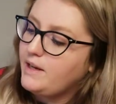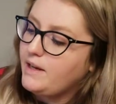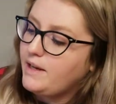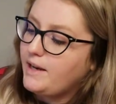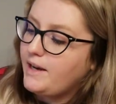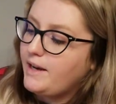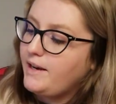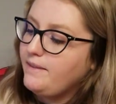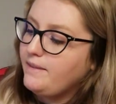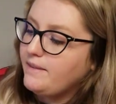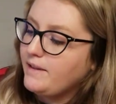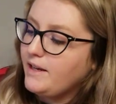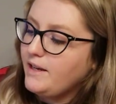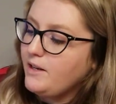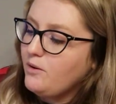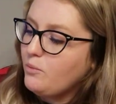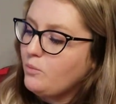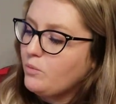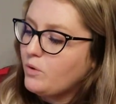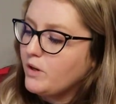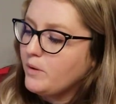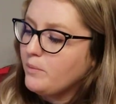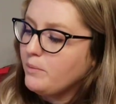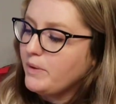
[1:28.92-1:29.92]
And then,
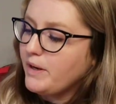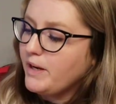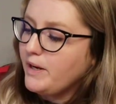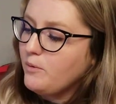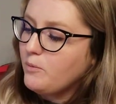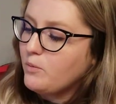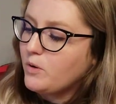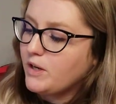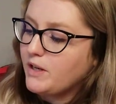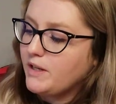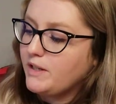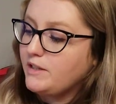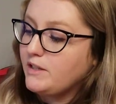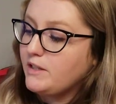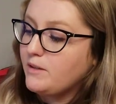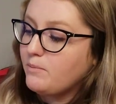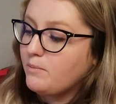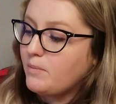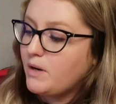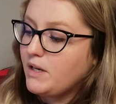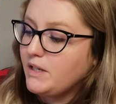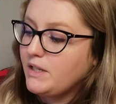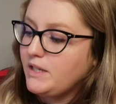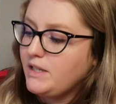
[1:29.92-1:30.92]
one by one, the
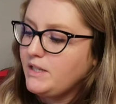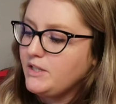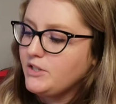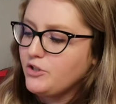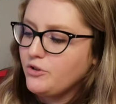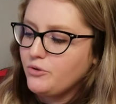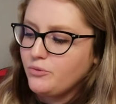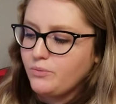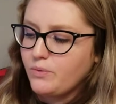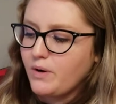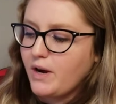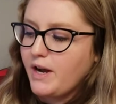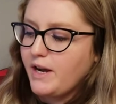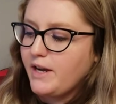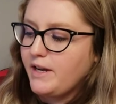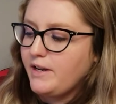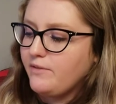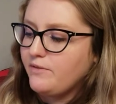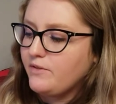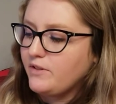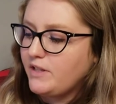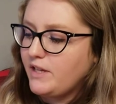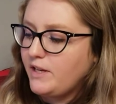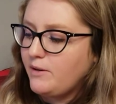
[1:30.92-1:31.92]
monkeys
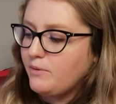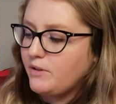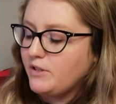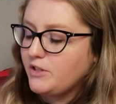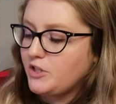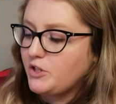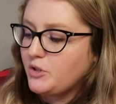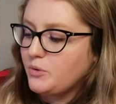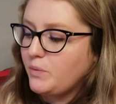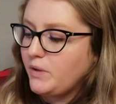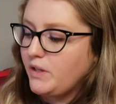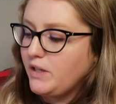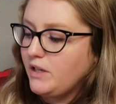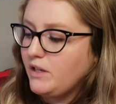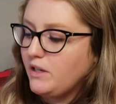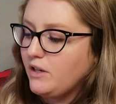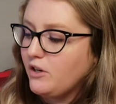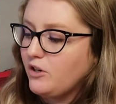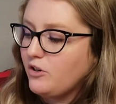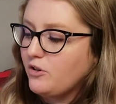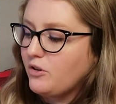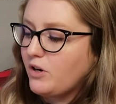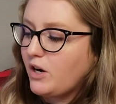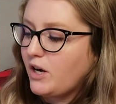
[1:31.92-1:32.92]
arrived. They went swinging
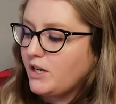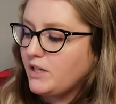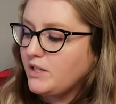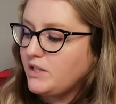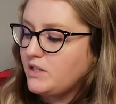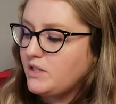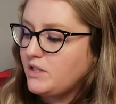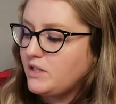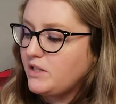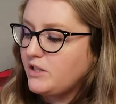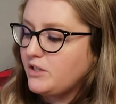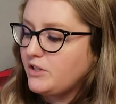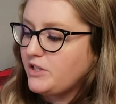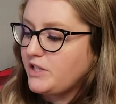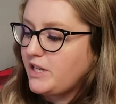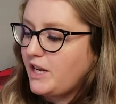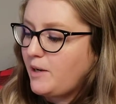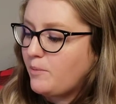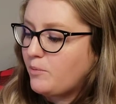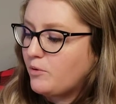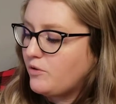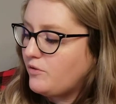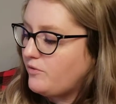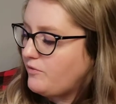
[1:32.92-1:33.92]
across to their
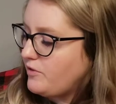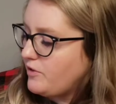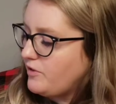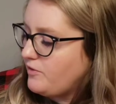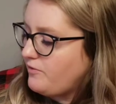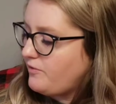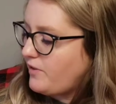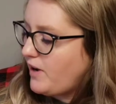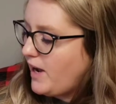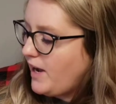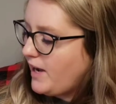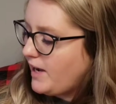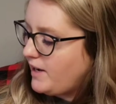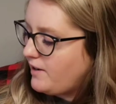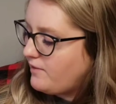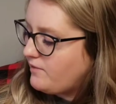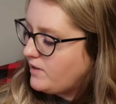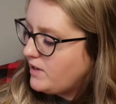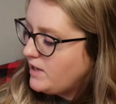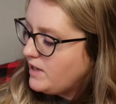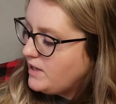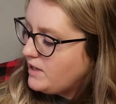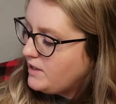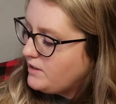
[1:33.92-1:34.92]
table for five.
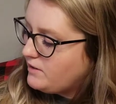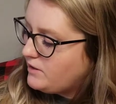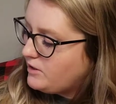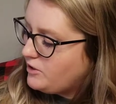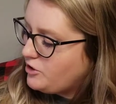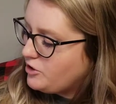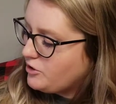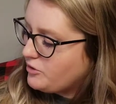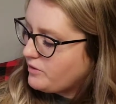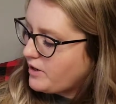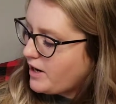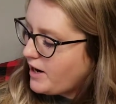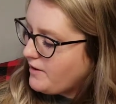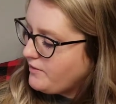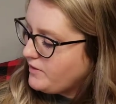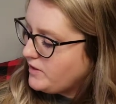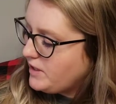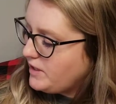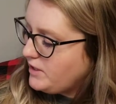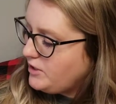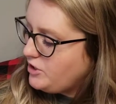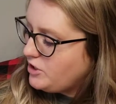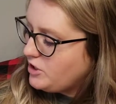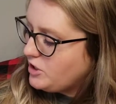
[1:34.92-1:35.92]
The giraffes
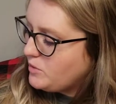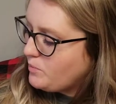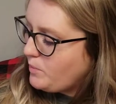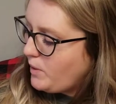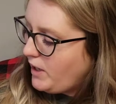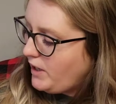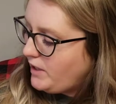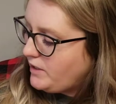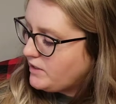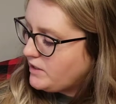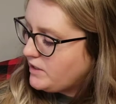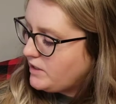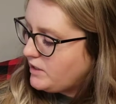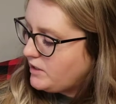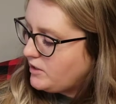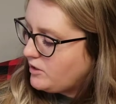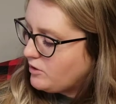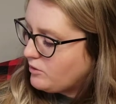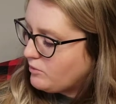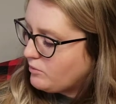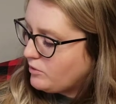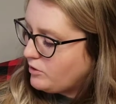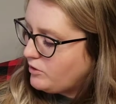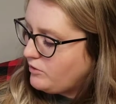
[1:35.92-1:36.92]
had just painted
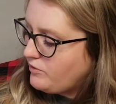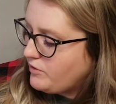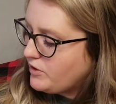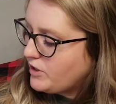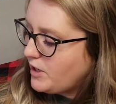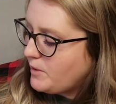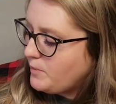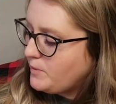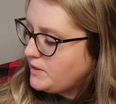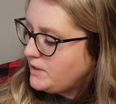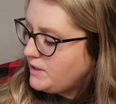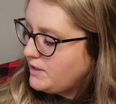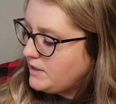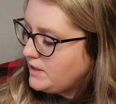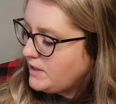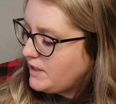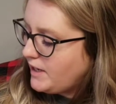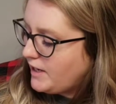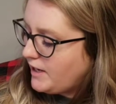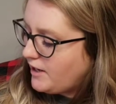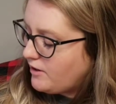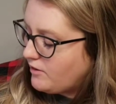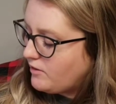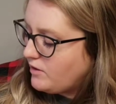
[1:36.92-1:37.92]
the rooftops in
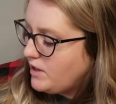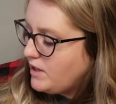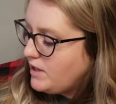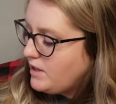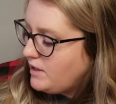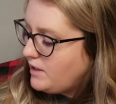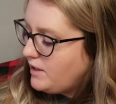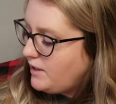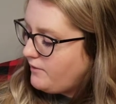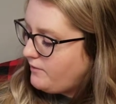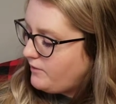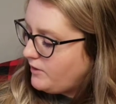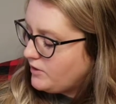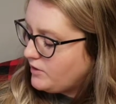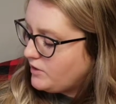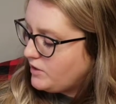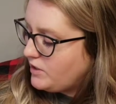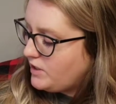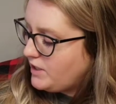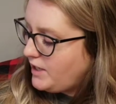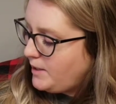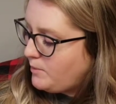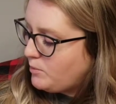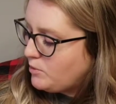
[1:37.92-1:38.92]
town. If there's a
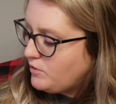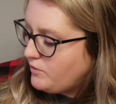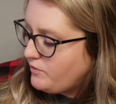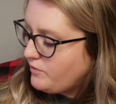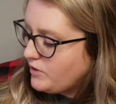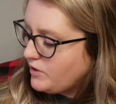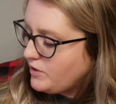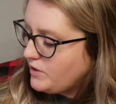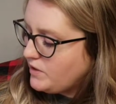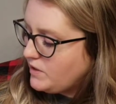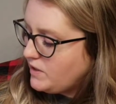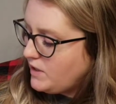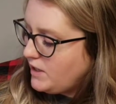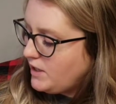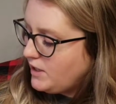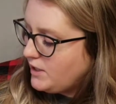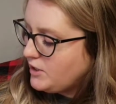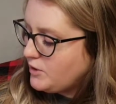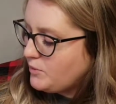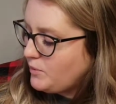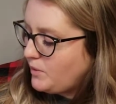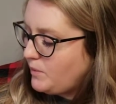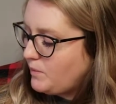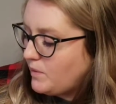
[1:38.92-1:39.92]
table for
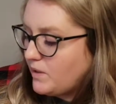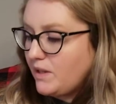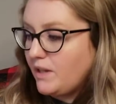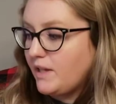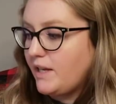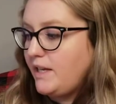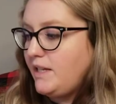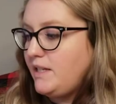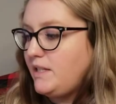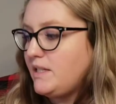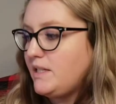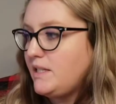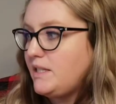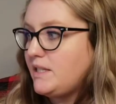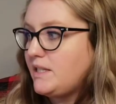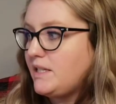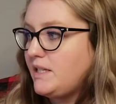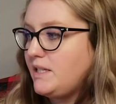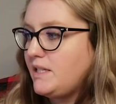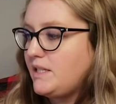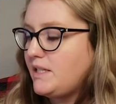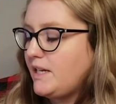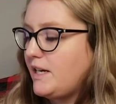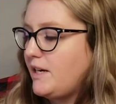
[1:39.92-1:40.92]
six, we would like to
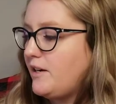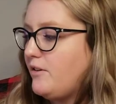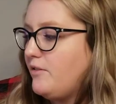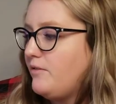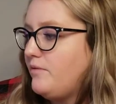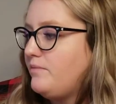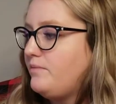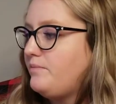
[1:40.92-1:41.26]
sit down.